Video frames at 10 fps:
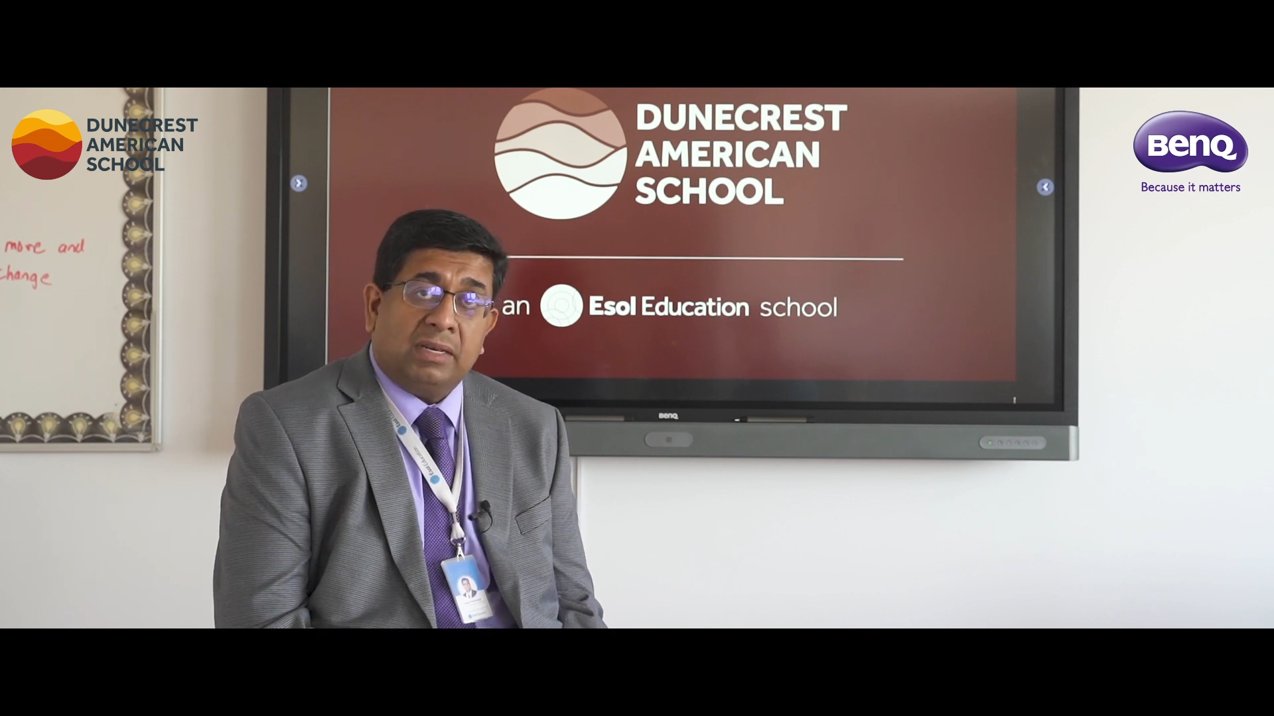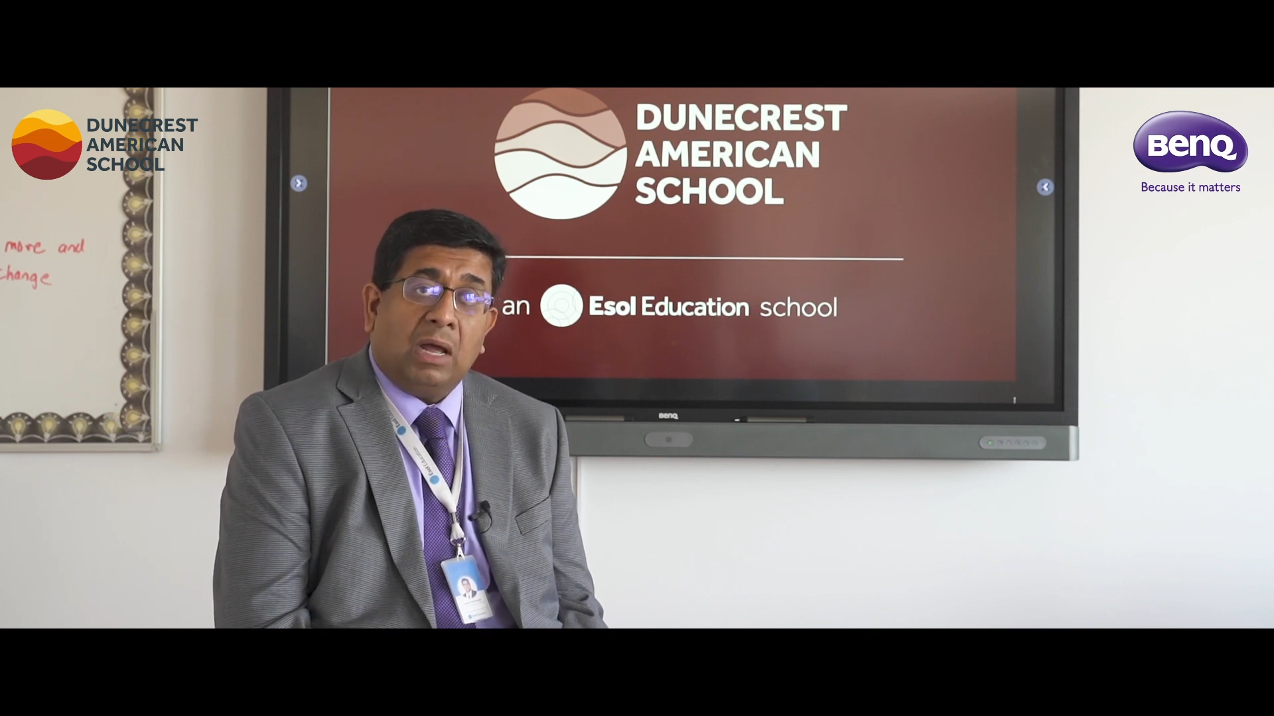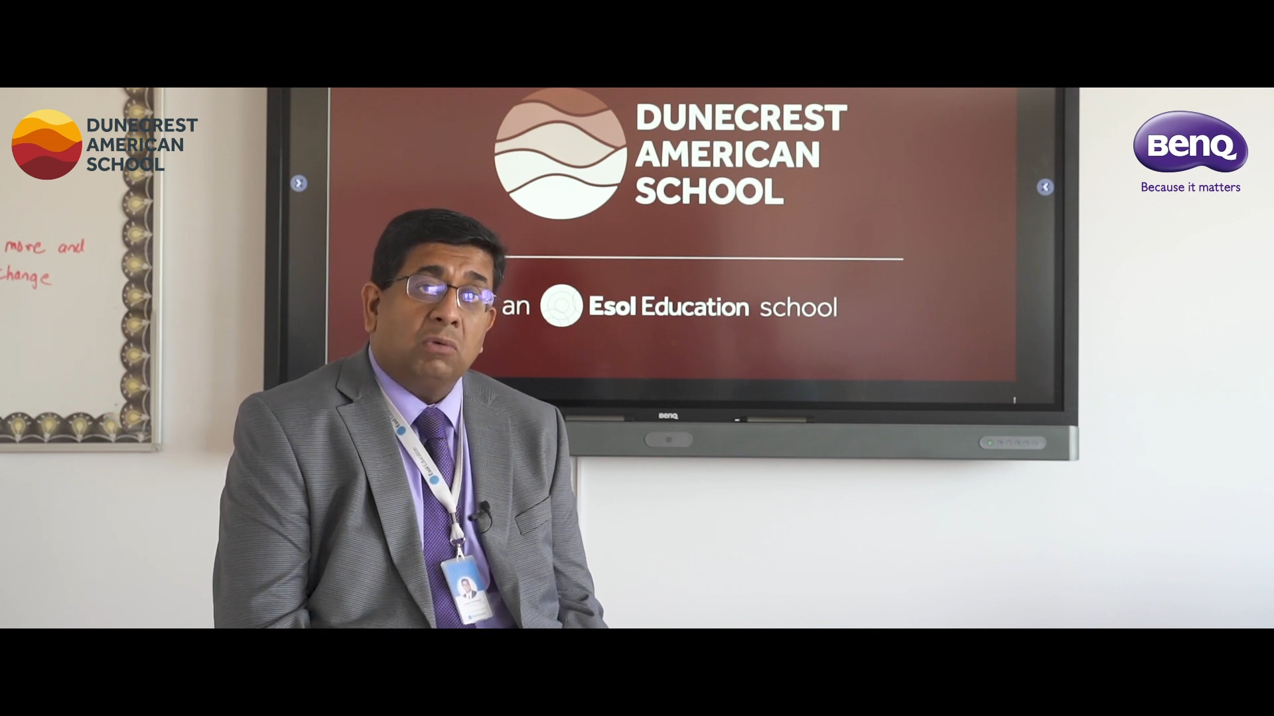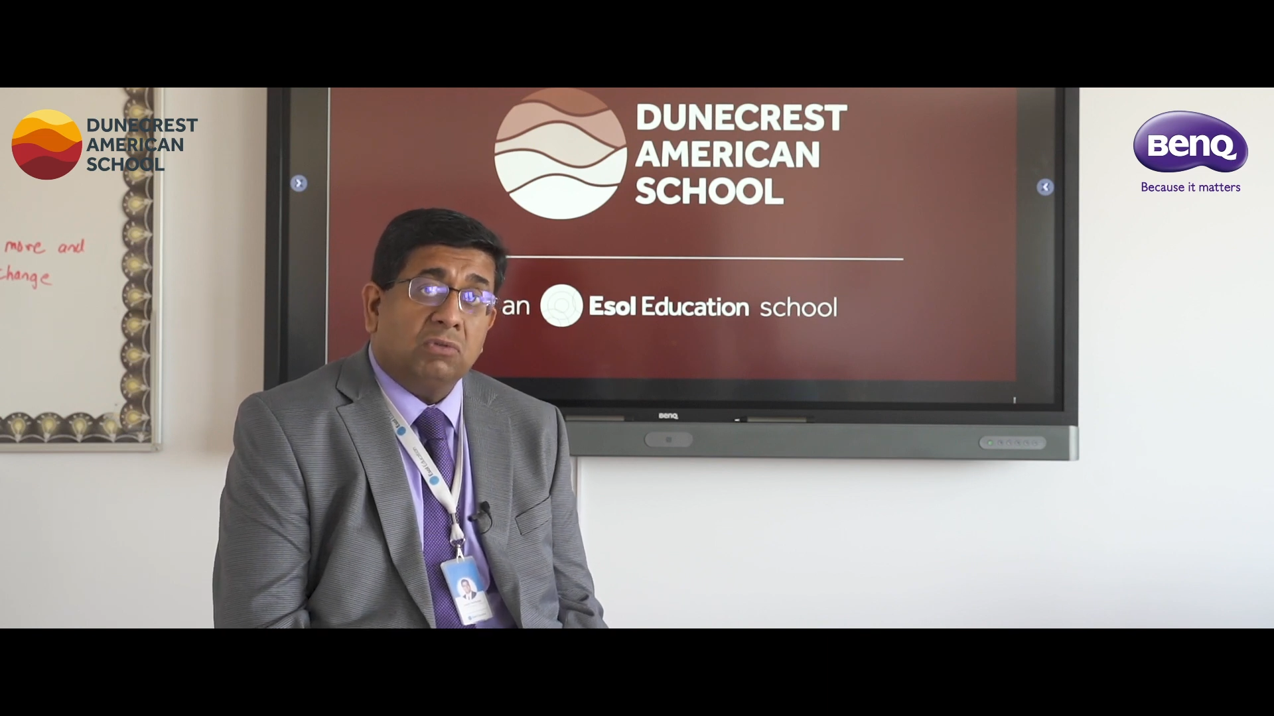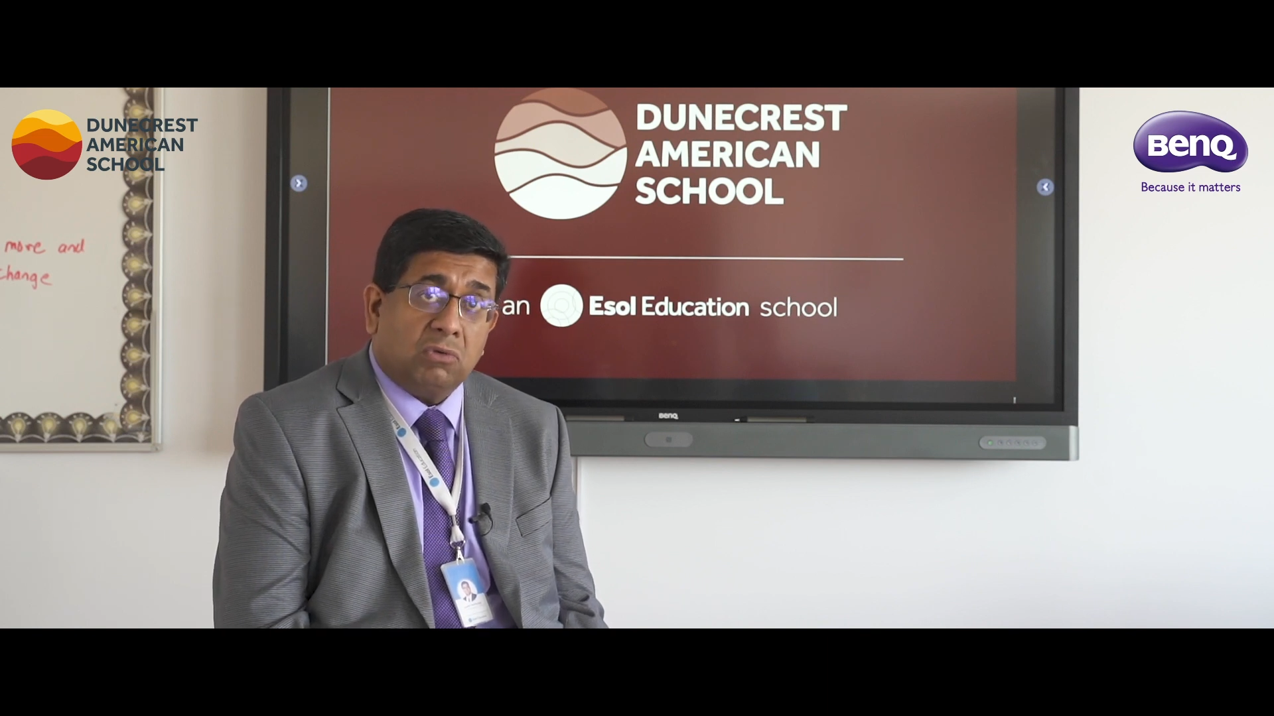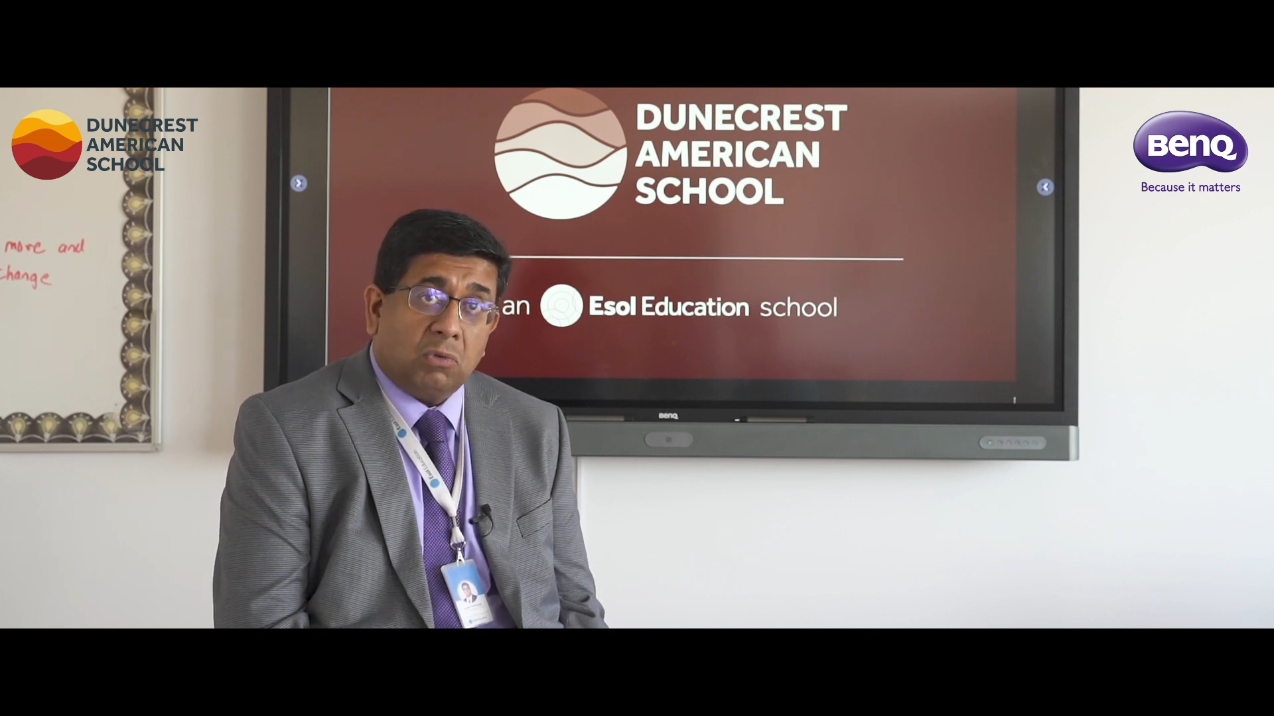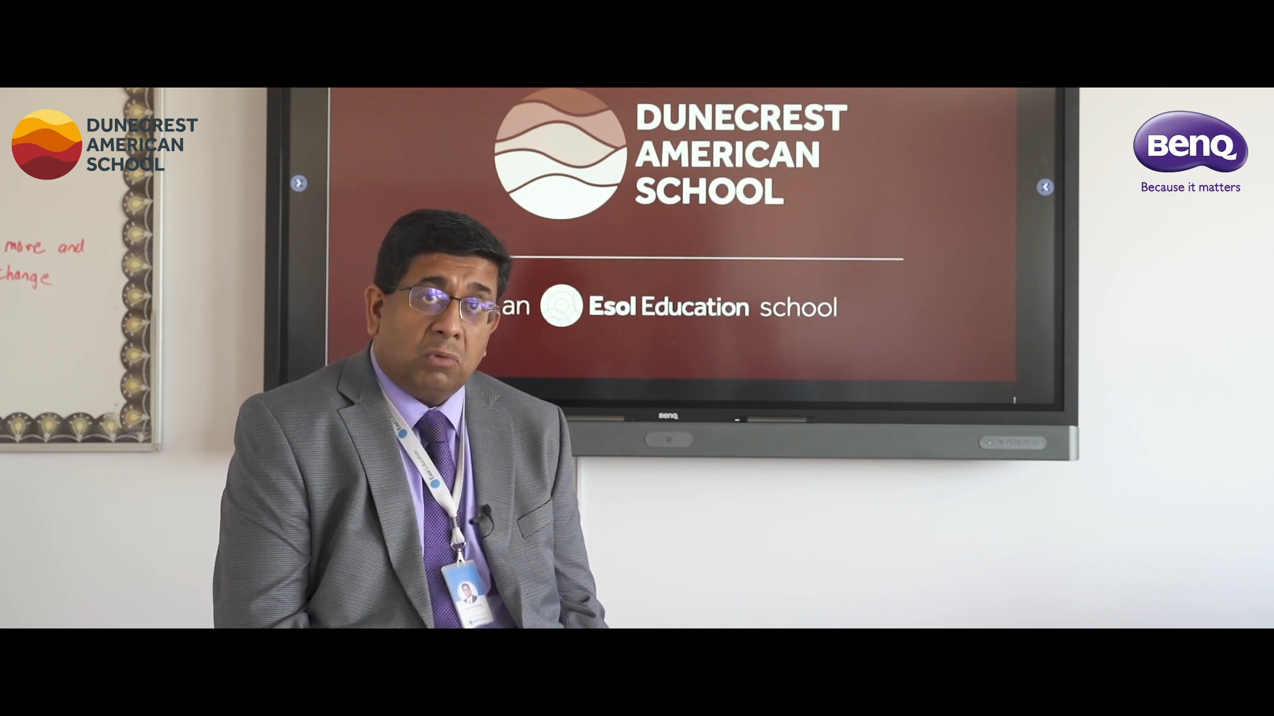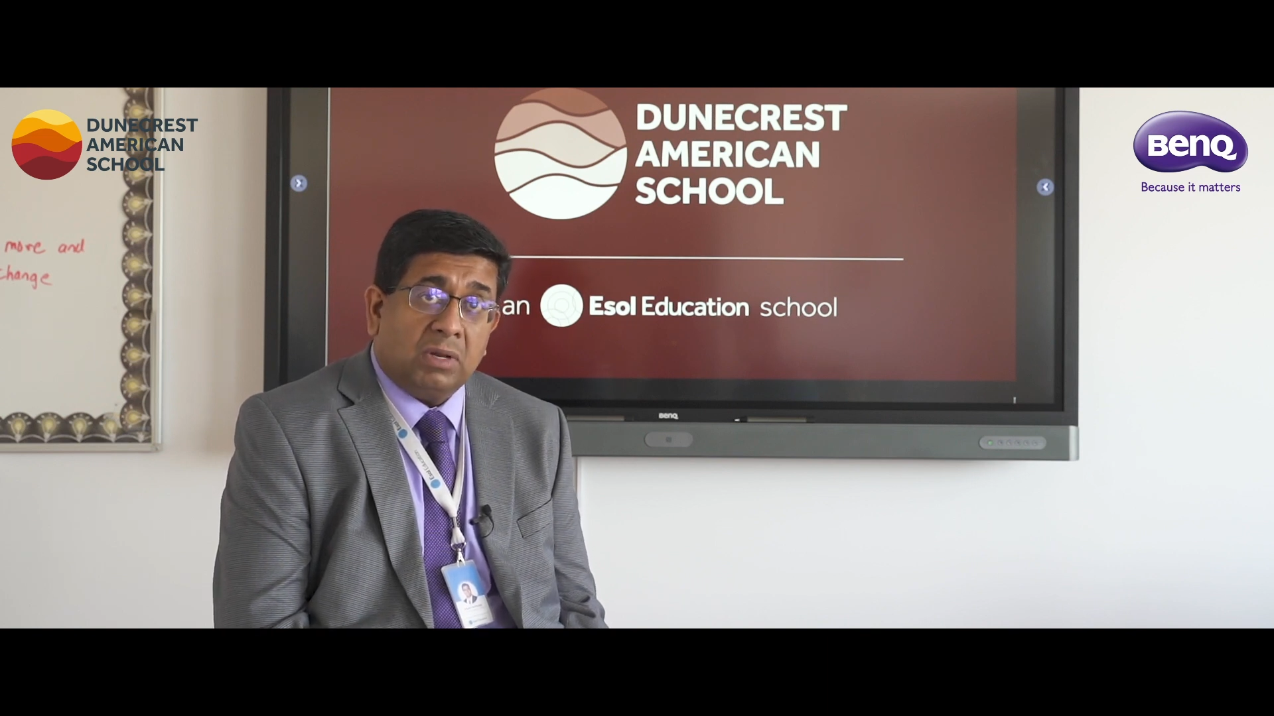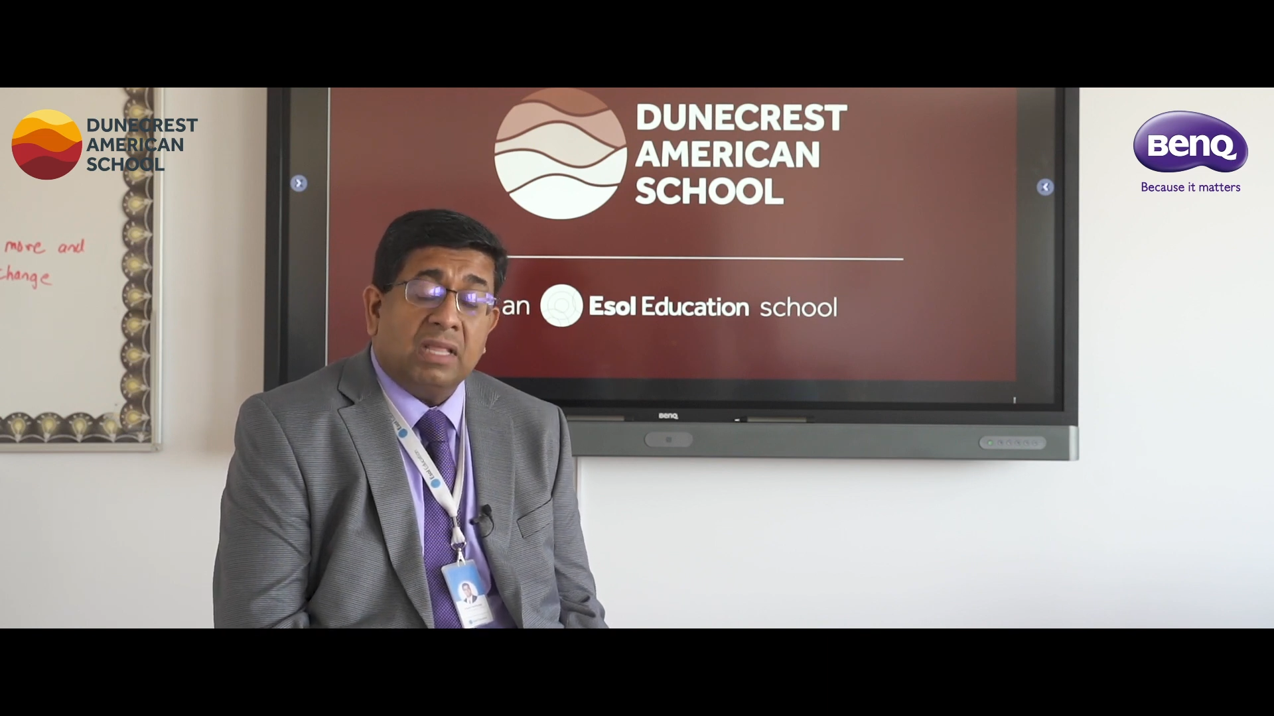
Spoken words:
down the road